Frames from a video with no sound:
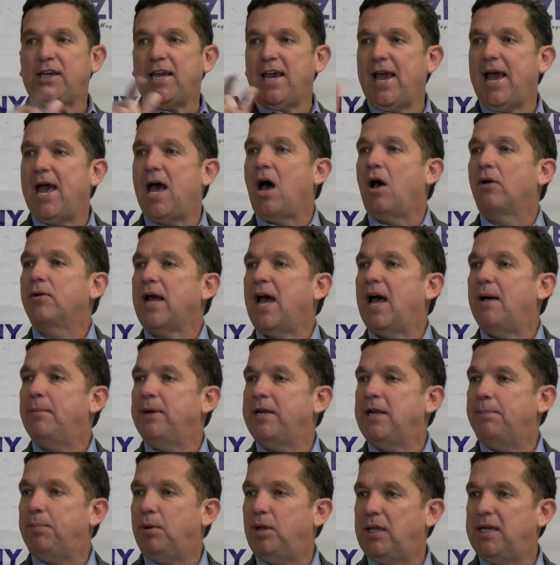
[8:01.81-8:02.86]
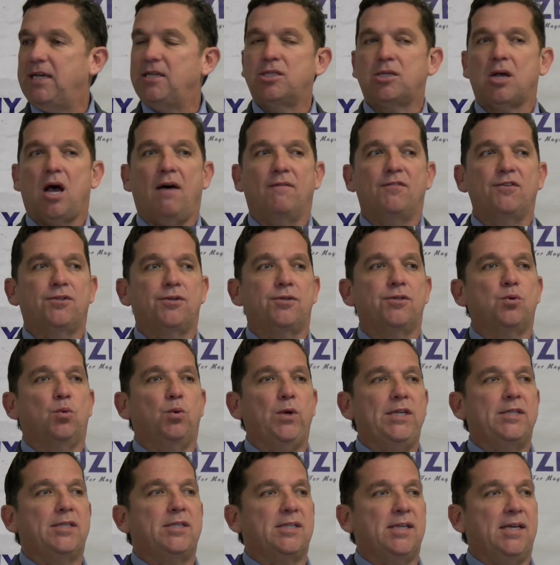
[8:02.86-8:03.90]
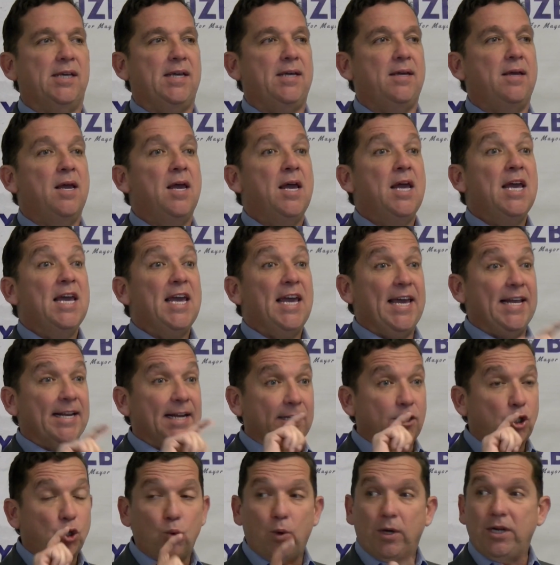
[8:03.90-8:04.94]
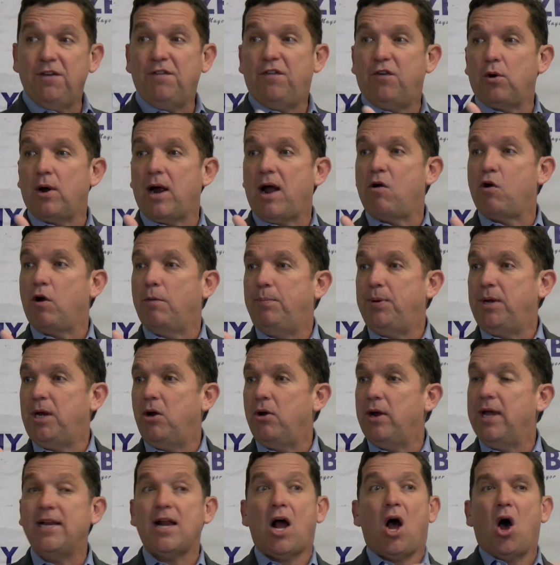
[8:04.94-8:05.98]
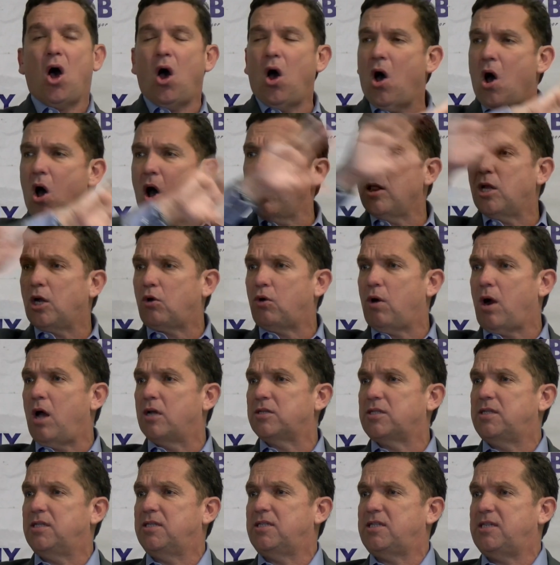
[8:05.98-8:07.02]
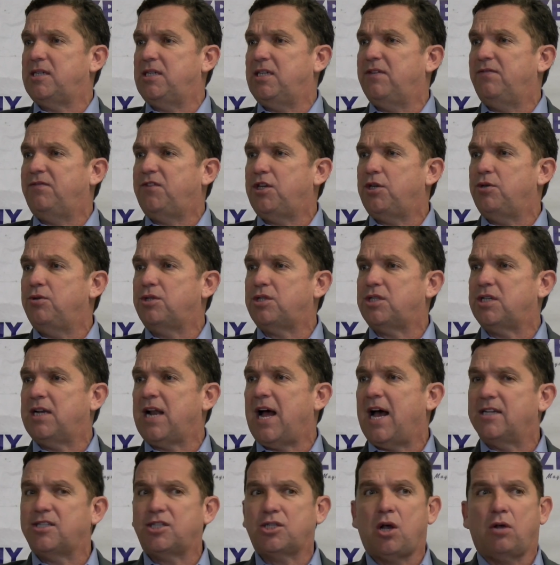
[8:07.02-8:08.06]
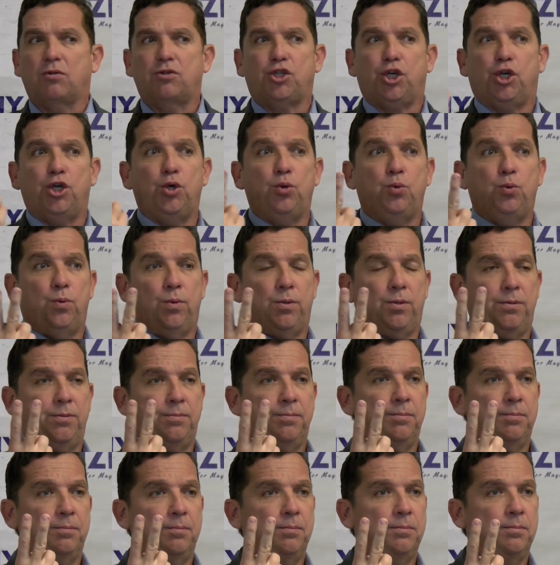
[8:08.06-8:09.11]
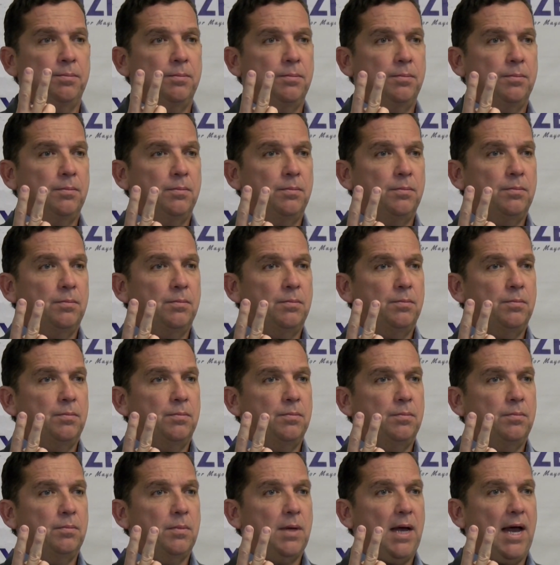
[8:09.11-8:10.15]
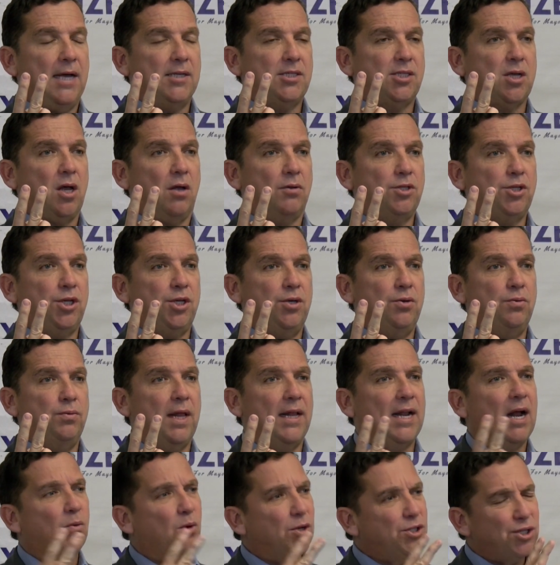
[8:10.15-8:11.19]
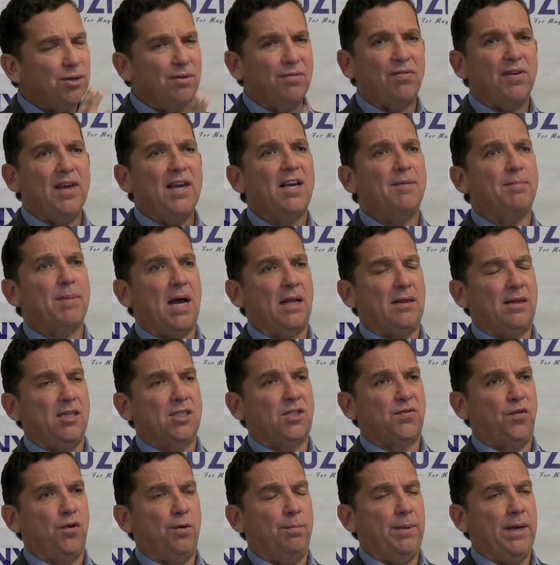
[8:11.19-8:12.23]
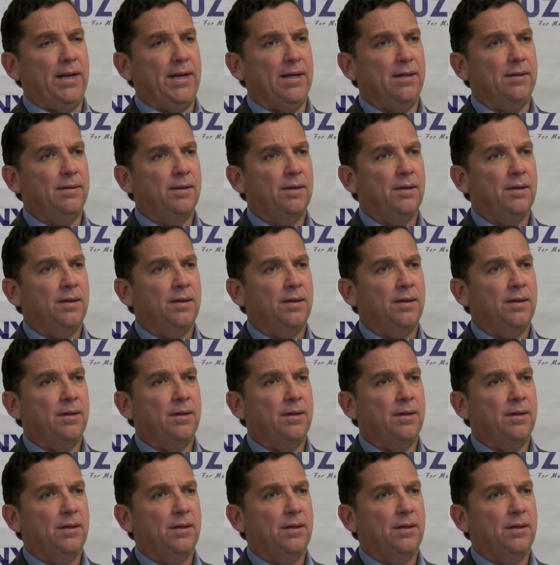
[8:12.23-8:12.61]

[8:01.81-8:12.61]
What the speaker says: count how many police officers we see. In a 24-hour period, all across the city of Houston, I saw 2. Wow. I saw 2. And I want you to think about this for a minute.